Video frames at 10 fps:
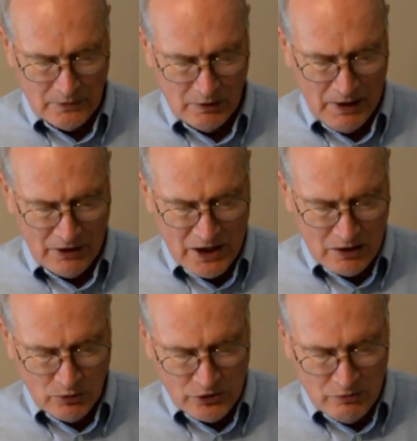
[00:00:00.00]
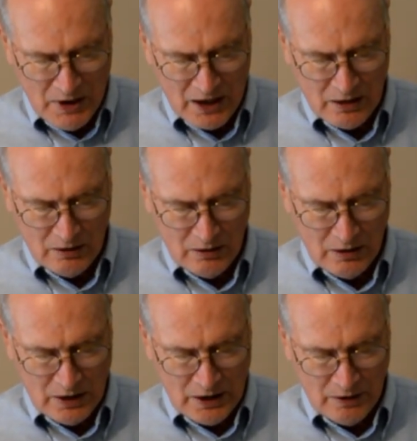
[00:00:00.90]
about equal, you make
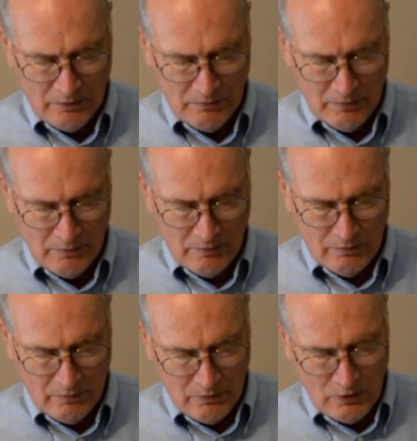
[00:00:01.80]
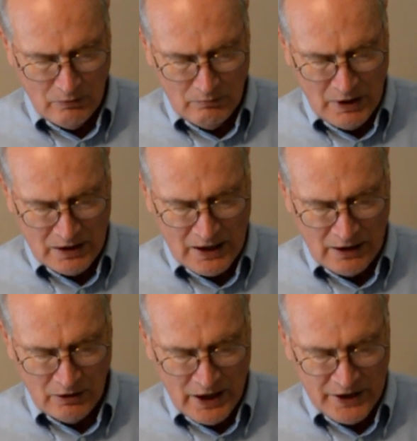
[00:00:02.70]

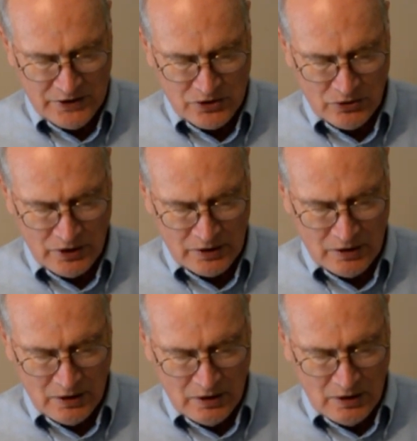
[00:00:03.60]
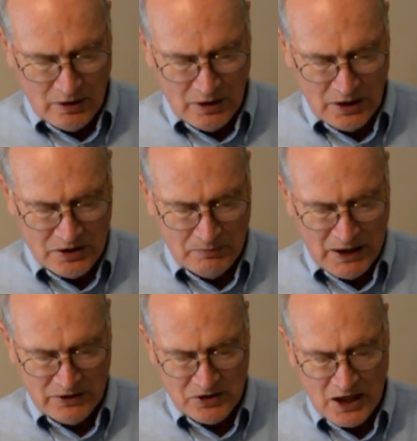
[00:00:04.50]
that line so that it's
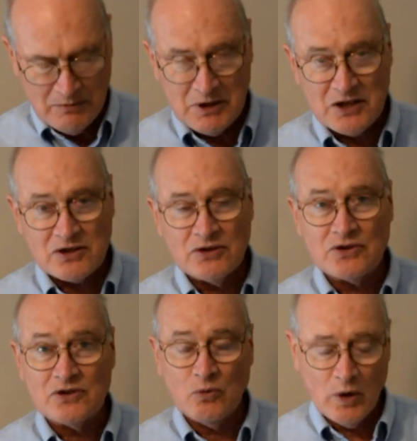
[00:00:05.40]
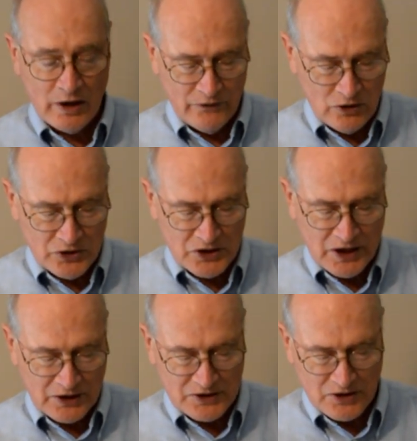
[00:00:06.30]
about the same distance as one of your
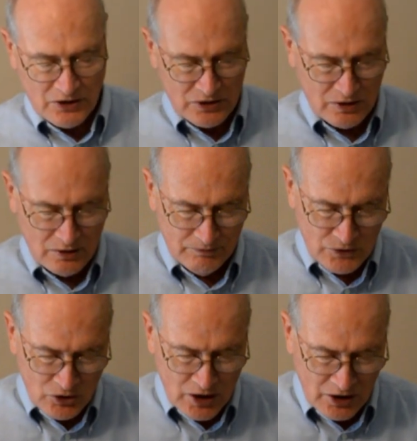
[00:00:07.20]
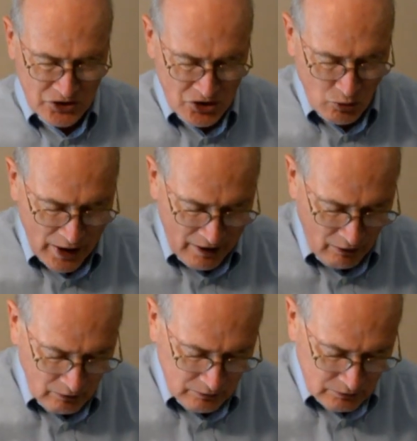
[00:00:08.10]
sixths. So you get a square.